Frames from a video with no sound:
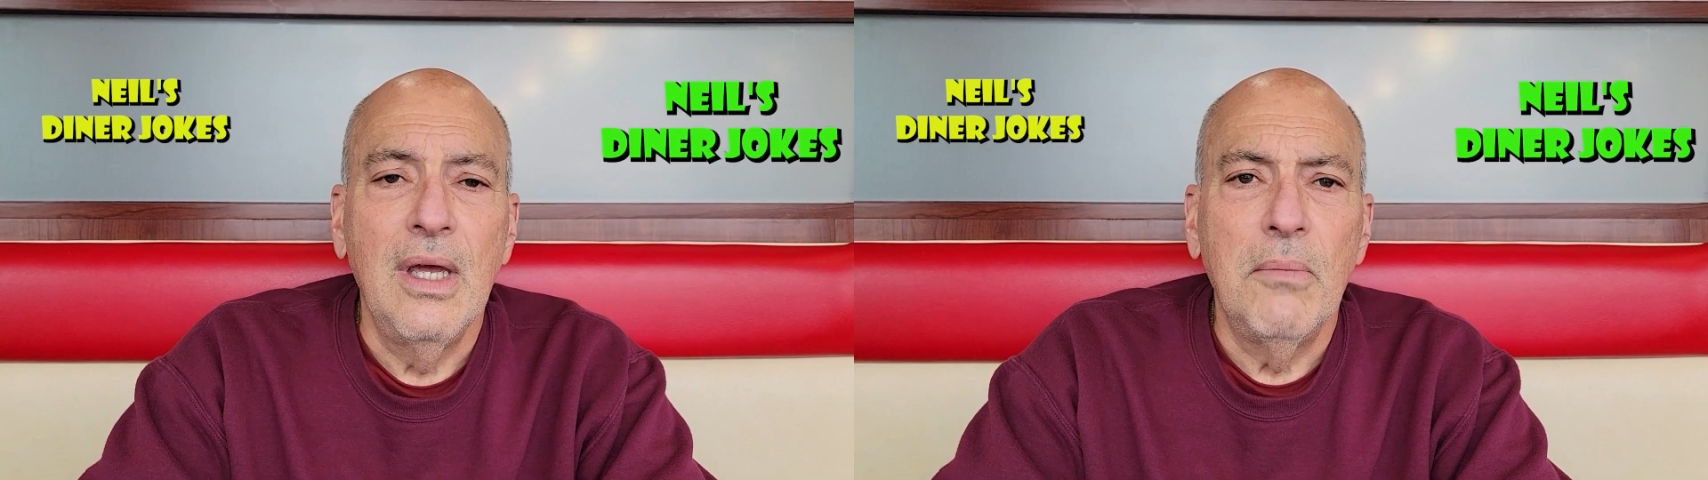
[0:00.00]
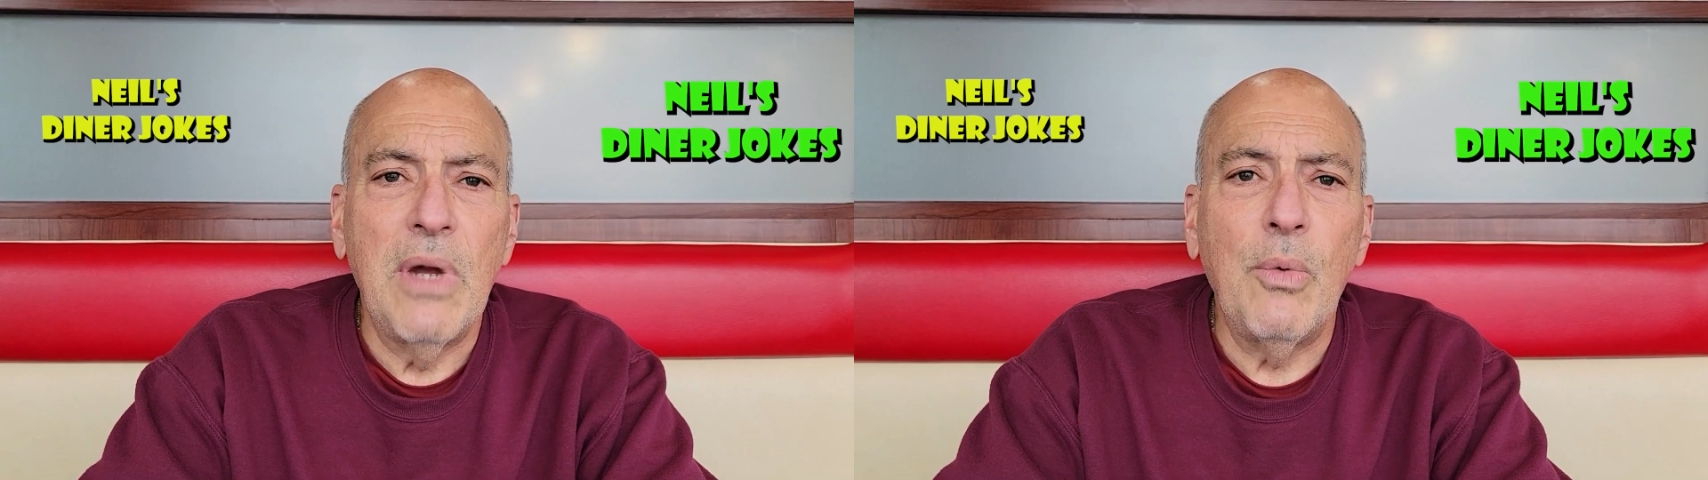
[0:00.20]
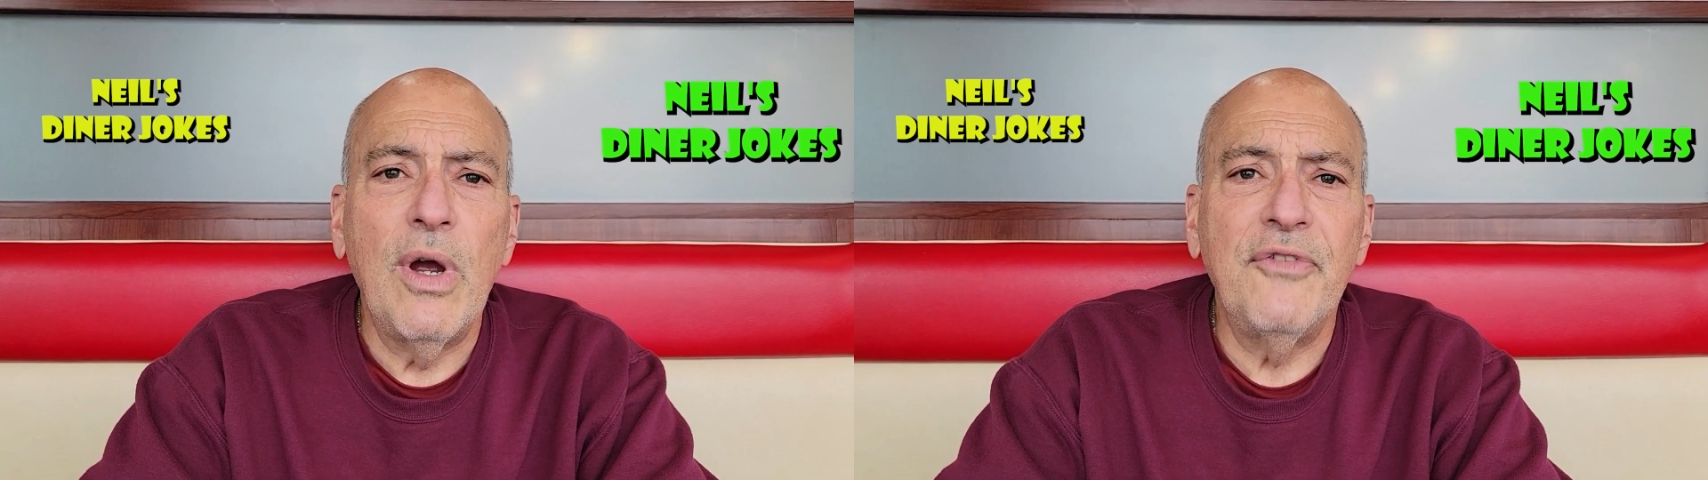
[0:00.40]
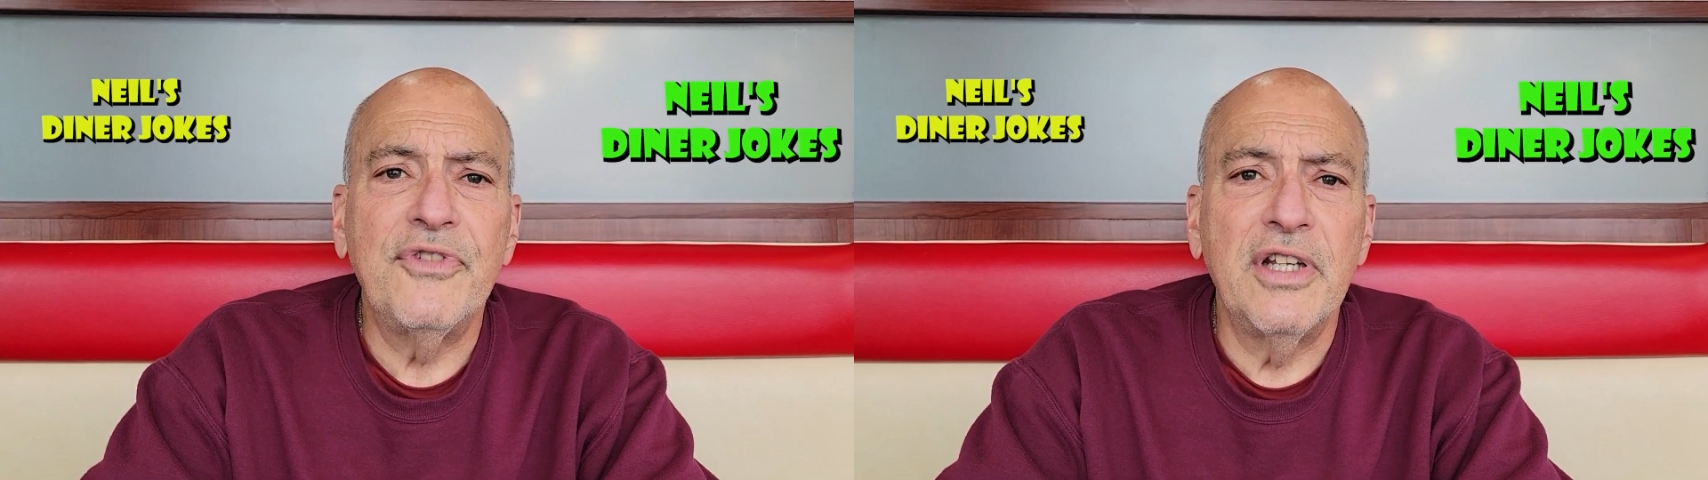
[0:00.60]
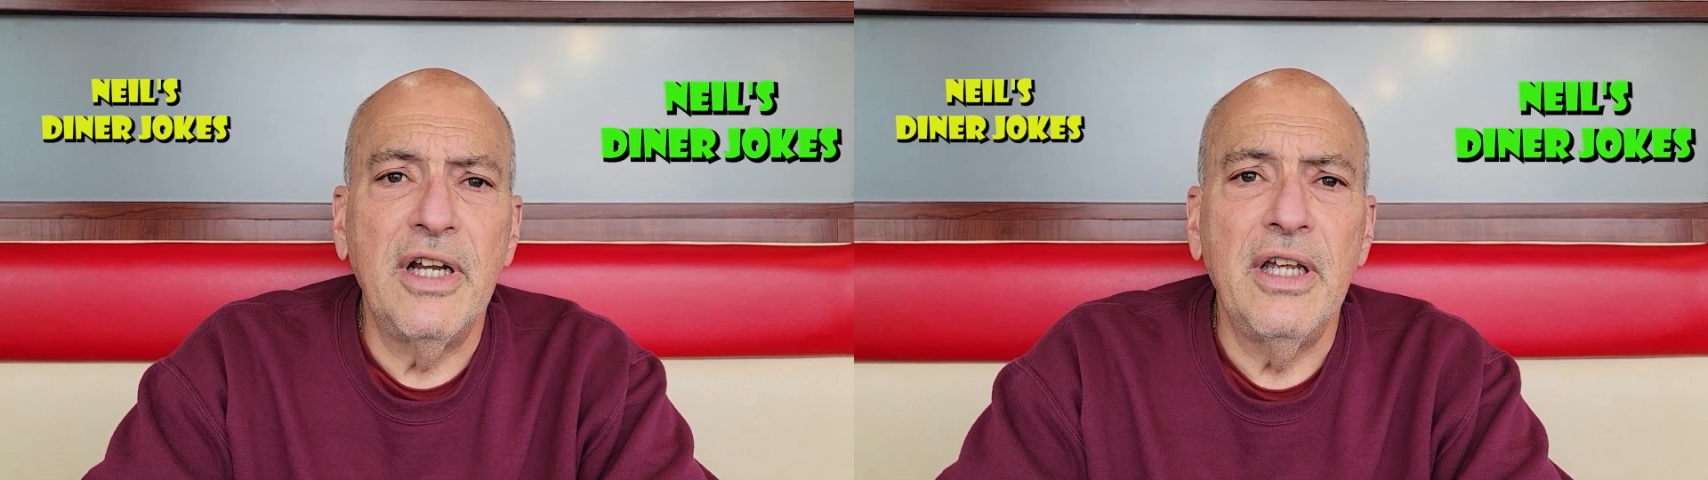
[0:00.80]
My
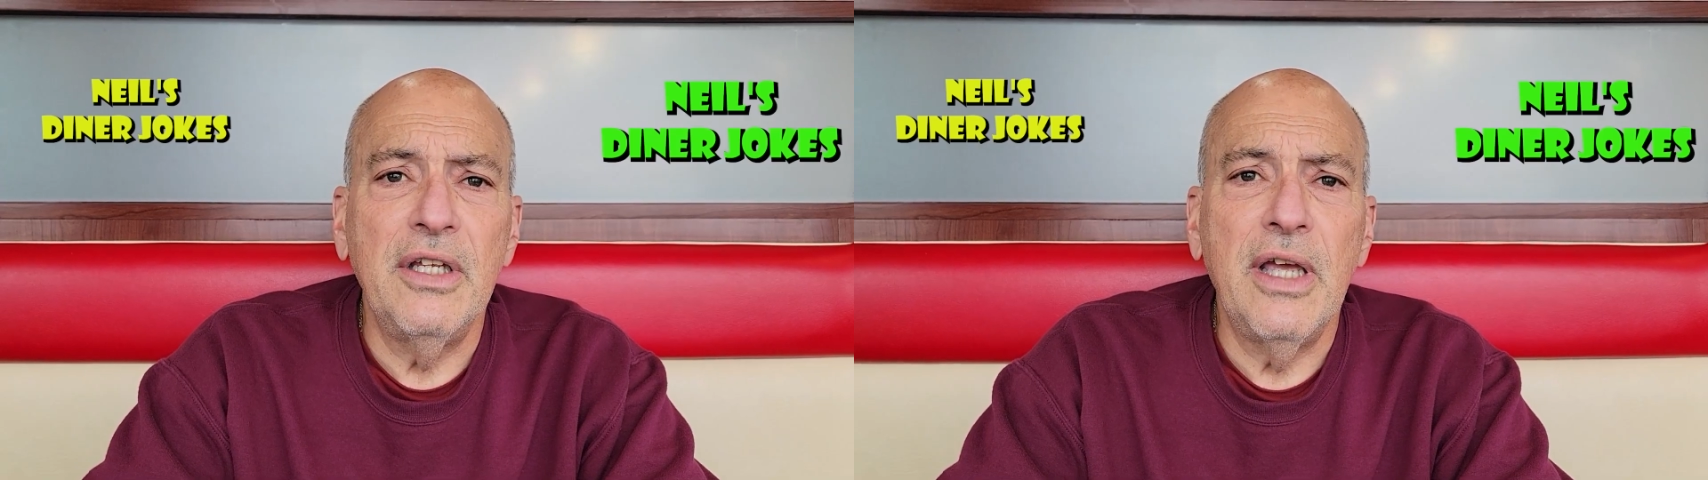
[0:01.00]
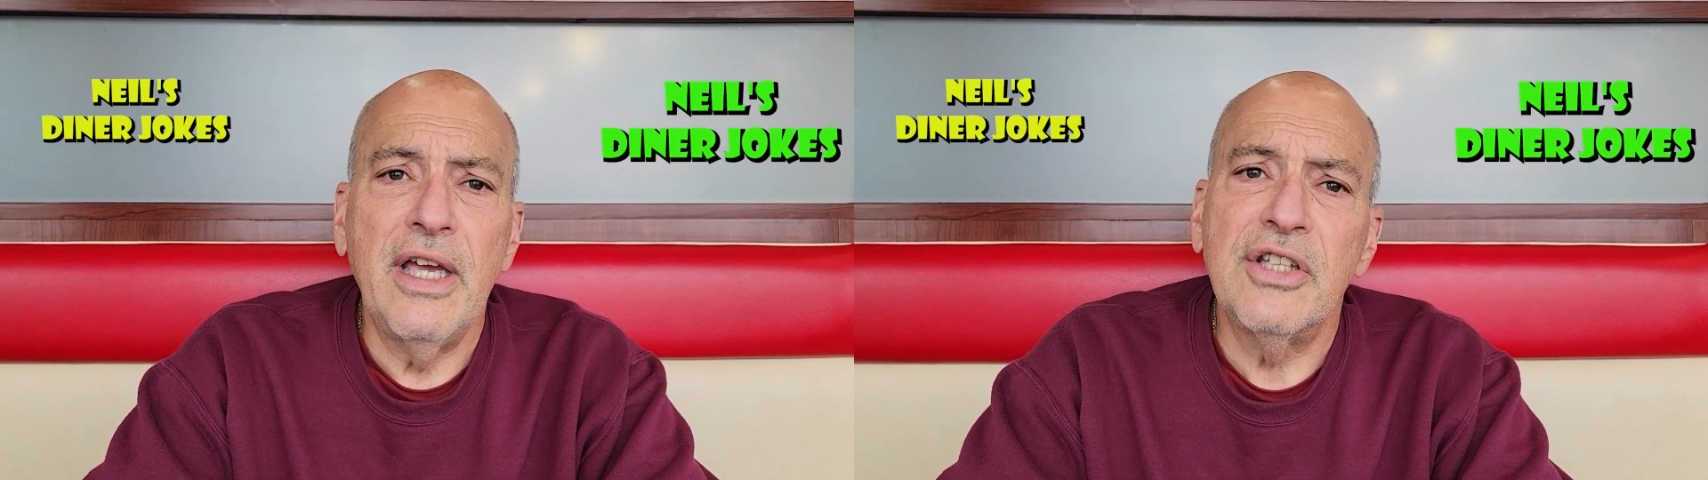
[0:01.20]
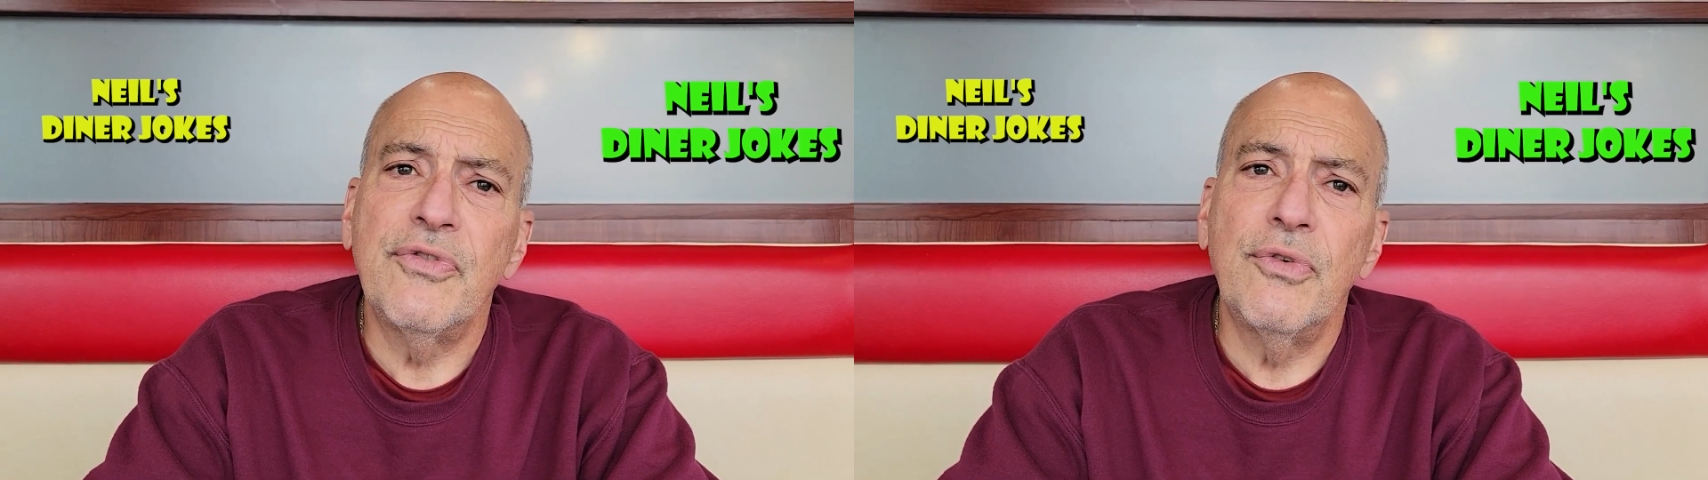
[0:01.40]
wife today asked